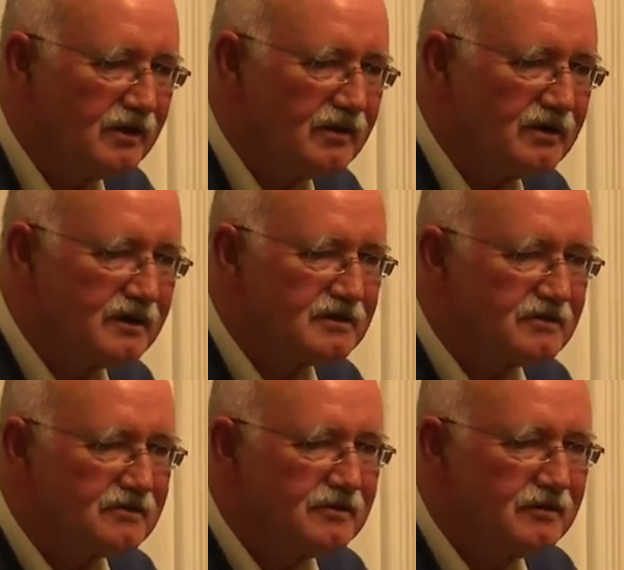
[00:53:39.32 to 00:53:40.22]
and
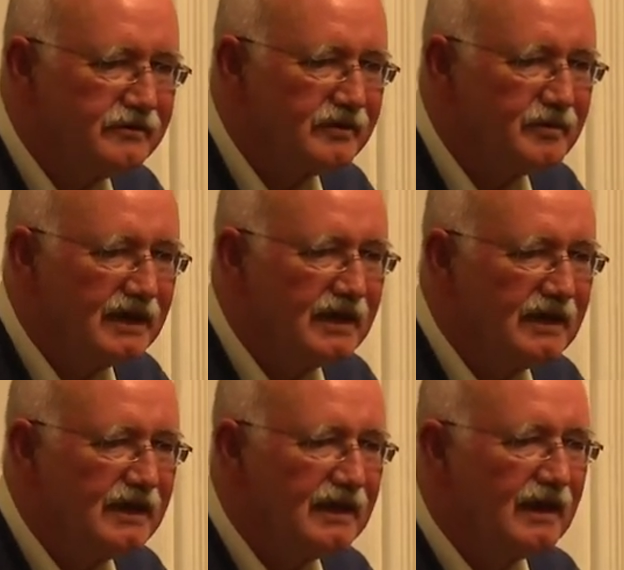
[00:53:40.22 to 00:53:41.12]
it's true for me.
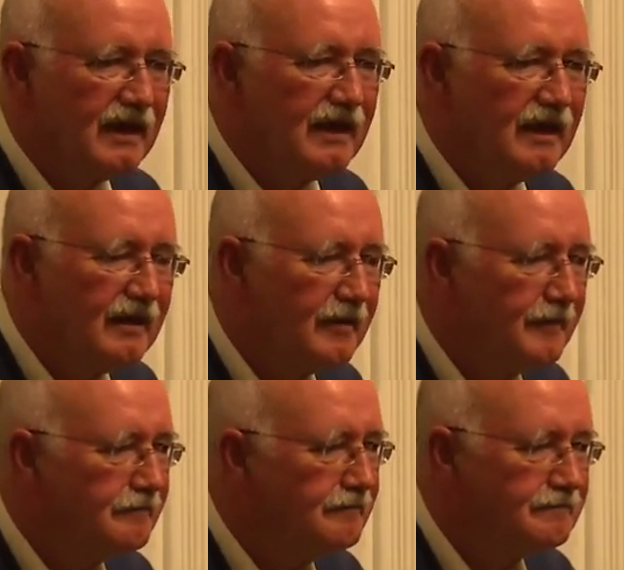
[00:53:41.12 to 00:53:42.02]
Did
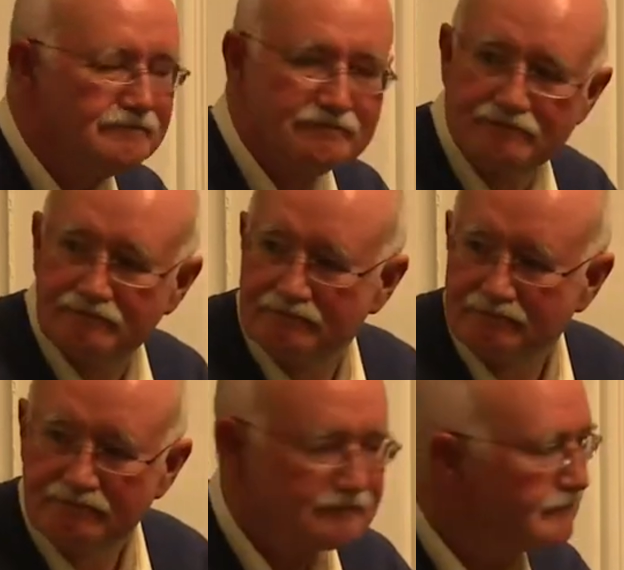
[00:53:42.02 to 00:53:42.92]
you have a question?
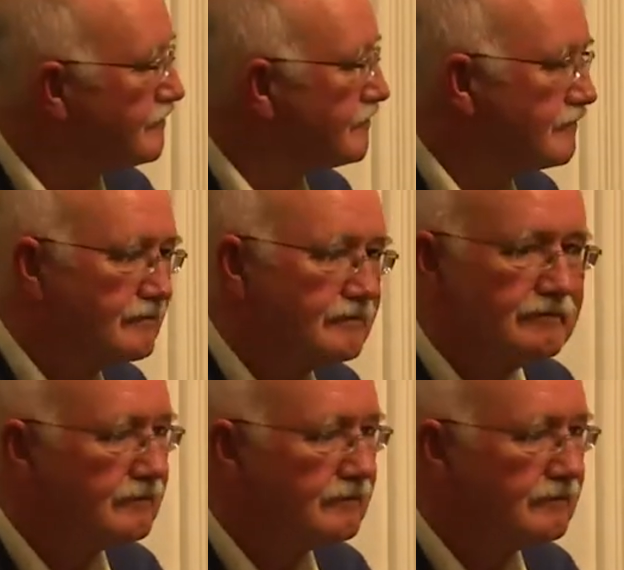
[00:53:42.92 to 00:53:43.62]
Yes, yeah,